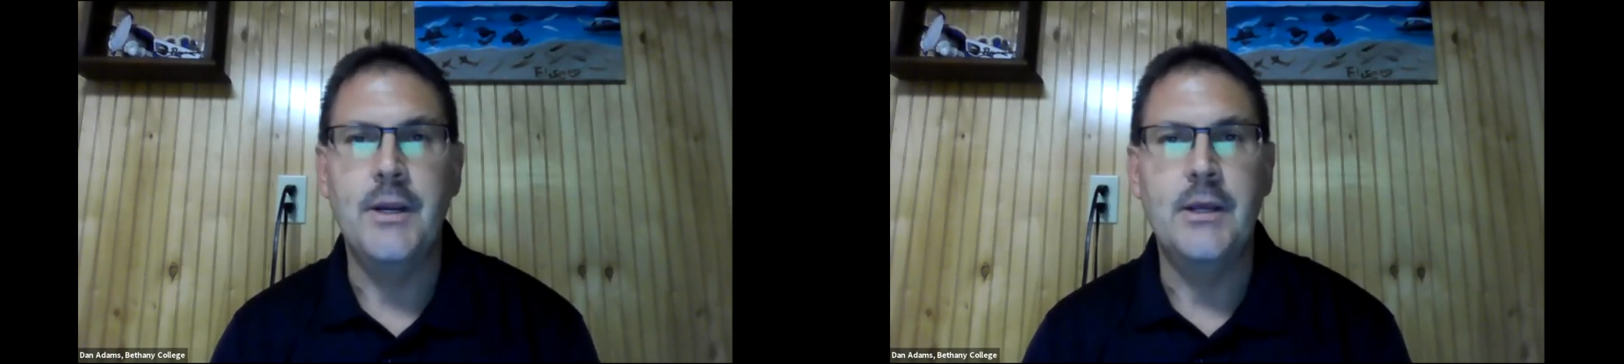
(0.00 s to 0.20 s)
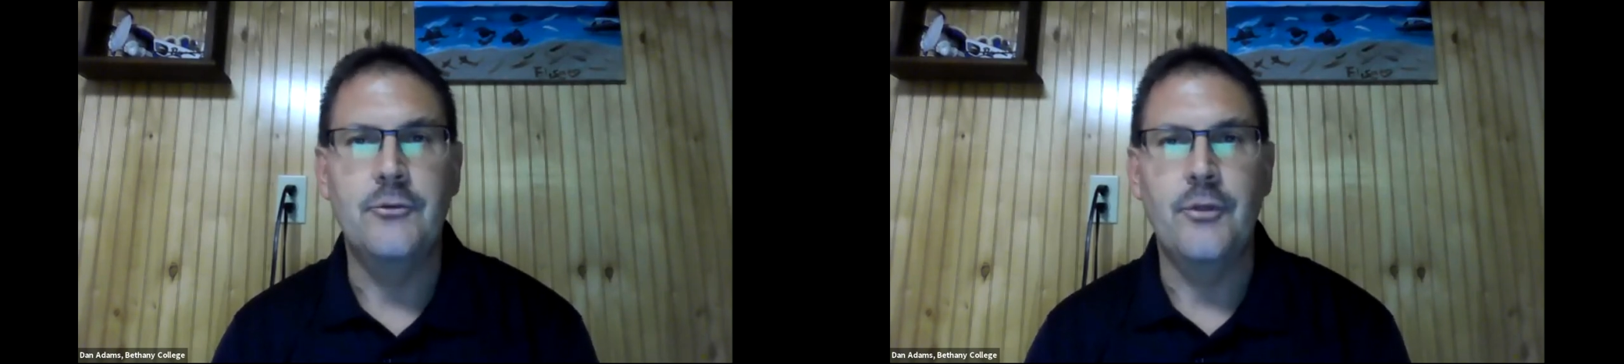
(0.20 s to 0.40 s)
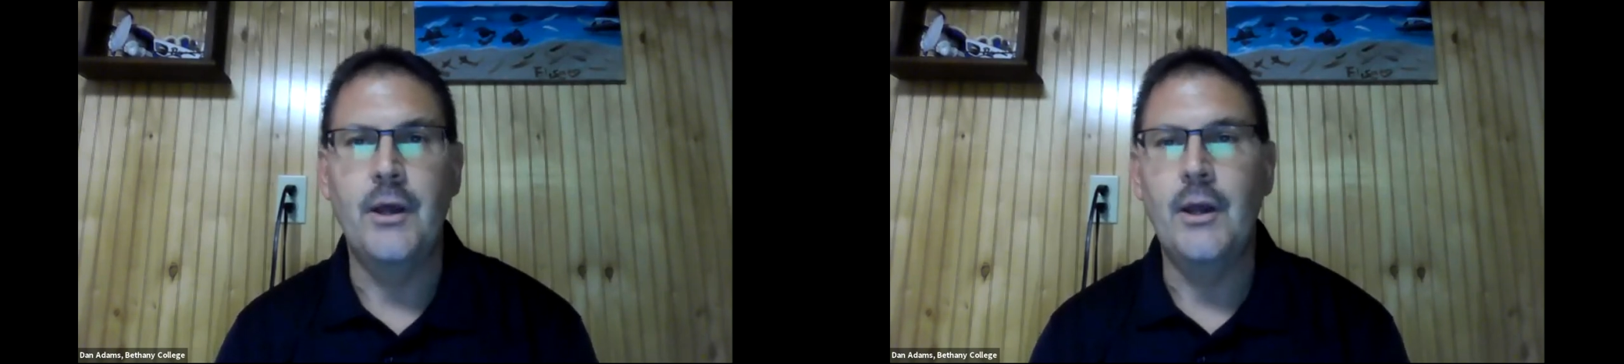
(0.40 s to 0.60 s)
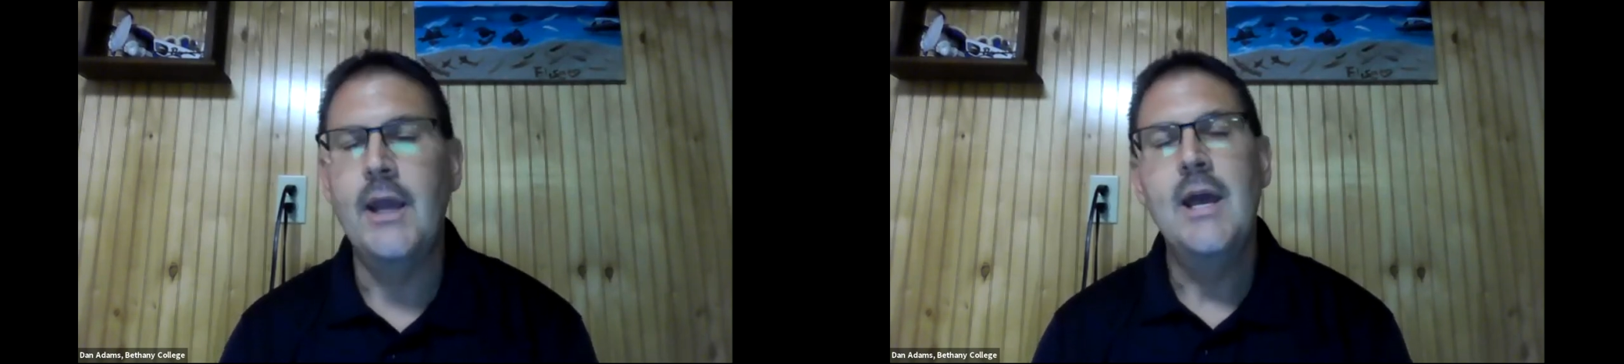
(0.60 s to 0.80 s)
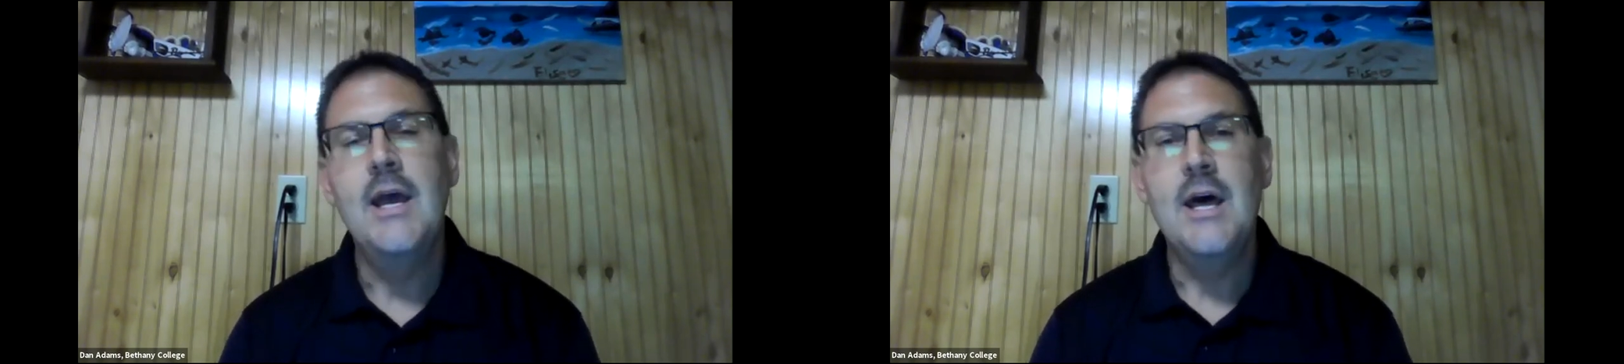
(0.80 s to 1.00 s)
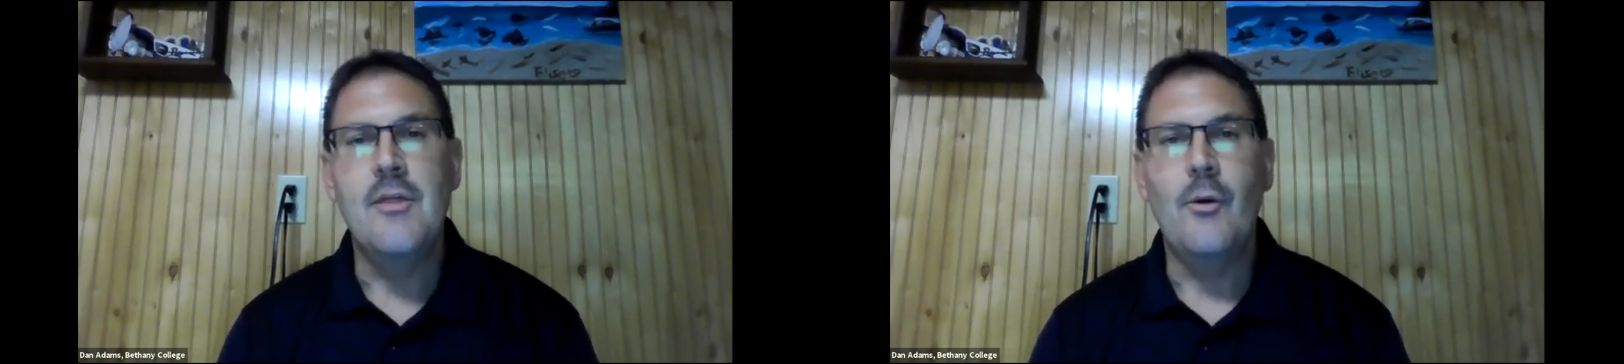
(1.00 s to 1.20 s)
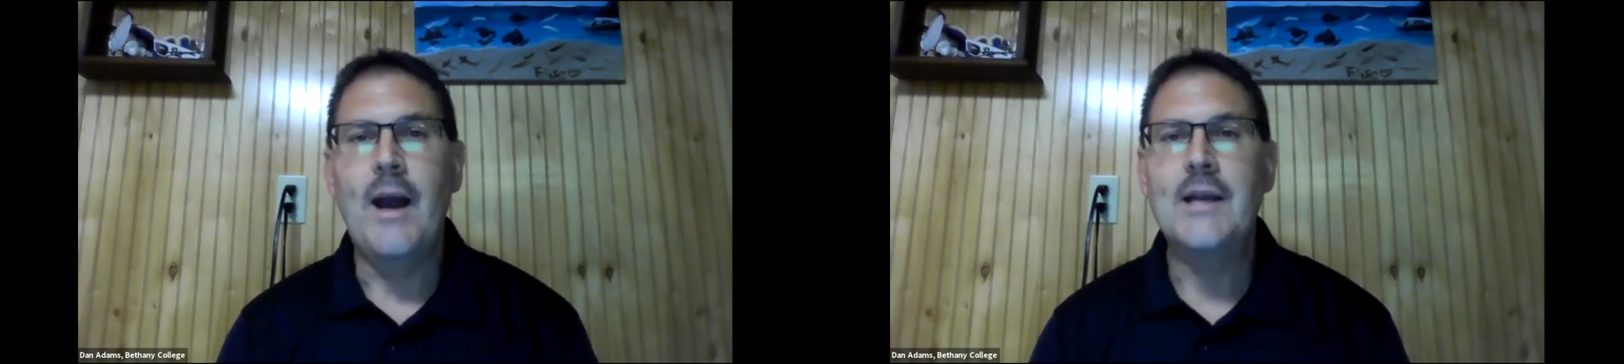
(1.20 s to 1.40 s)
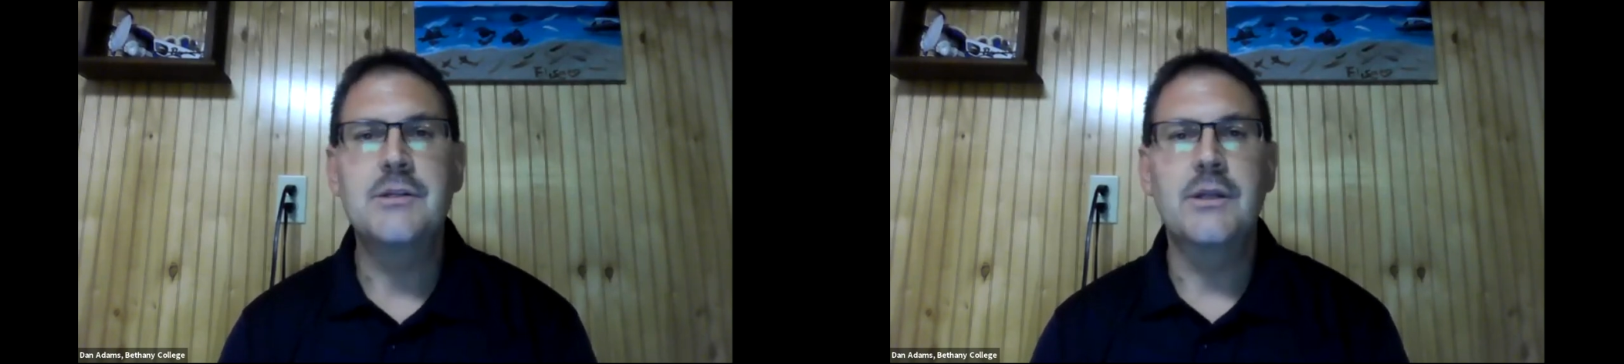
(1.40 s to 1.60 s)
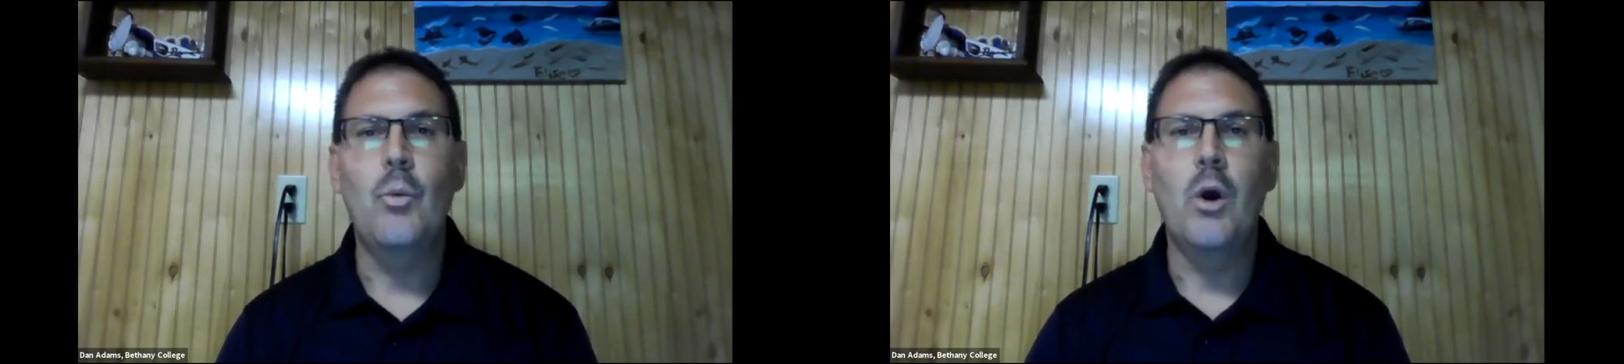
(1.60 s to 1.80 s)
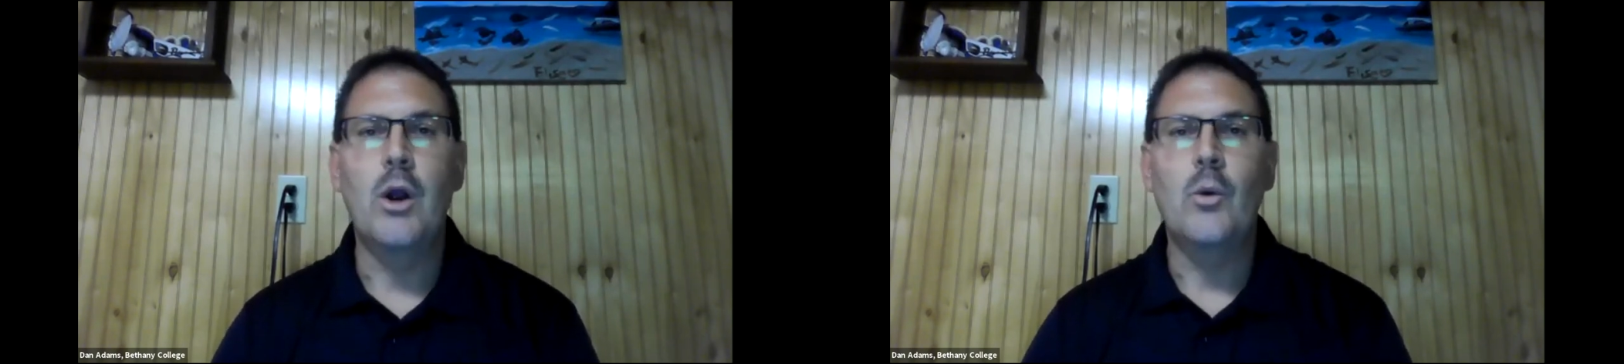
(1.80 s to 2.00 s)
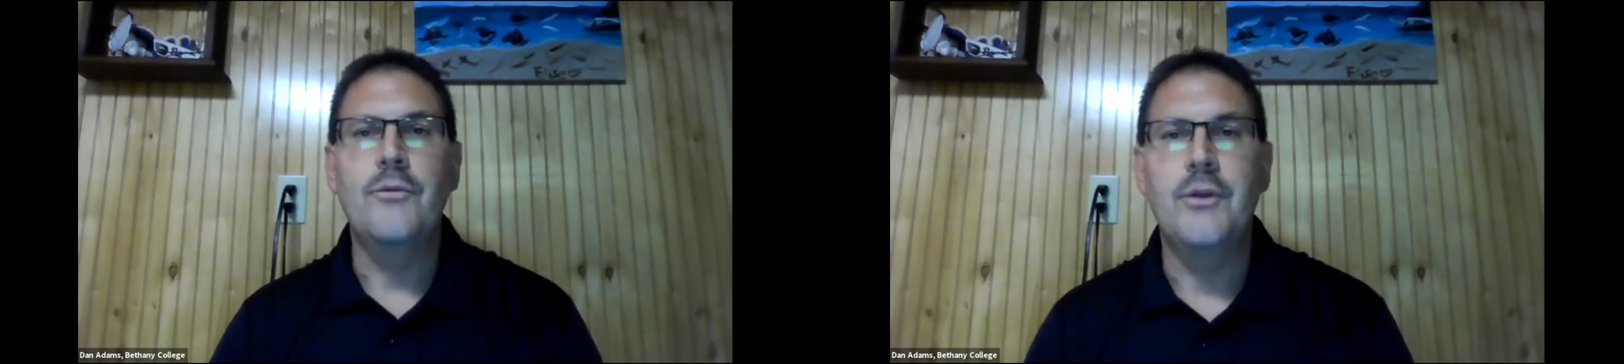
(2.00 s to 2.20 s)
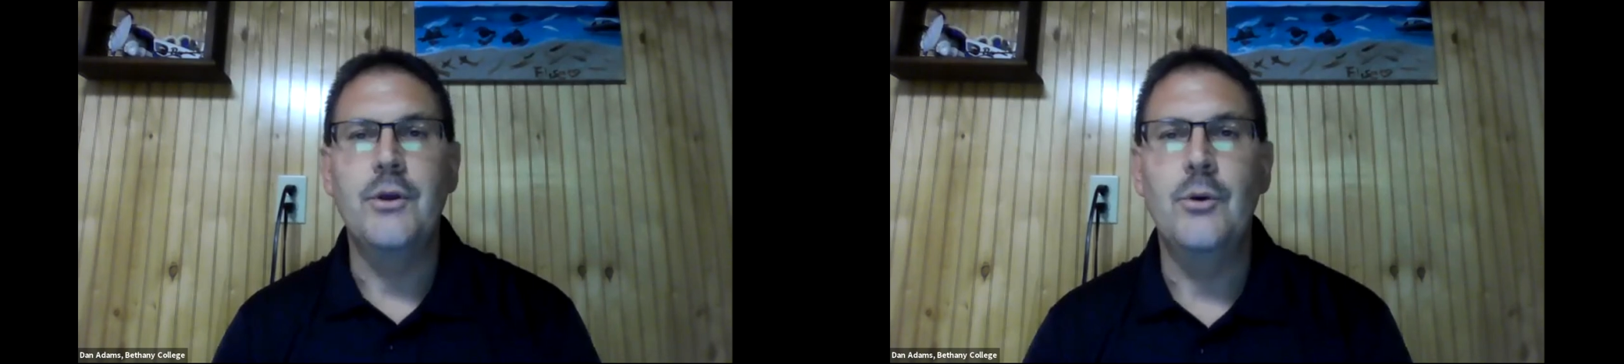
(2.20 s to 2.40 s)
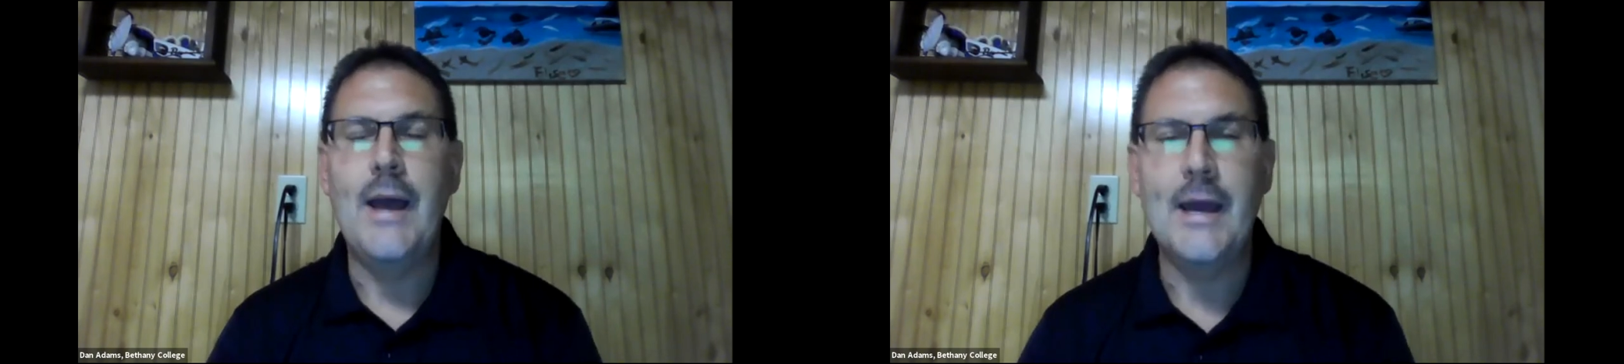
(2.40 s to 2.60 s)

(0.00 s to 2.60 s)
because they'll actually work with you